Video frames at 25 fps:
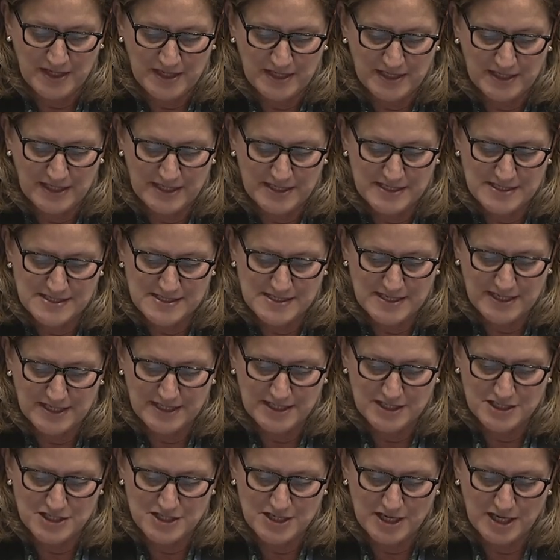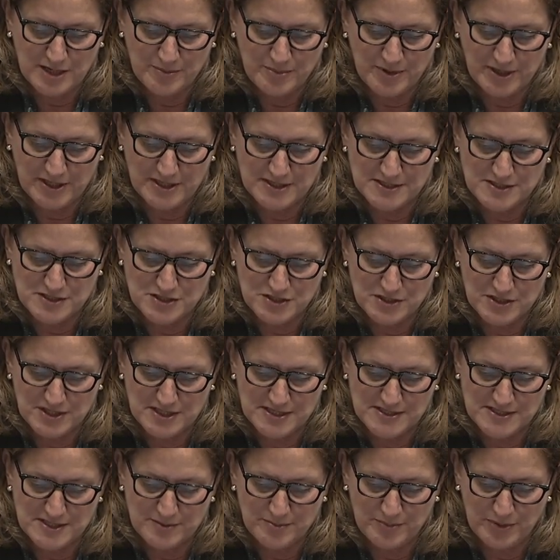Glenn is staying in Shark Bay as Judy
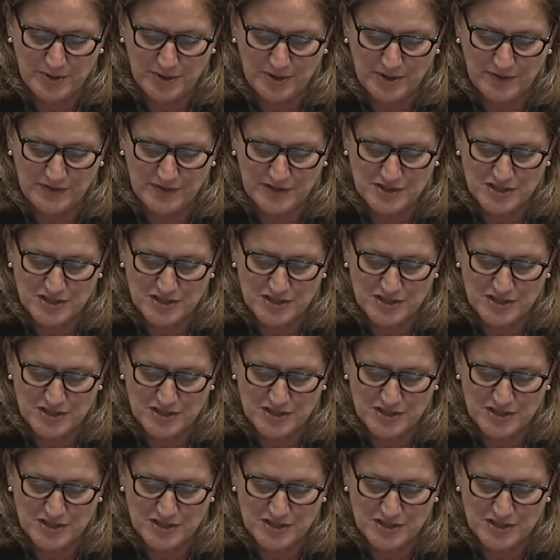is in Perth,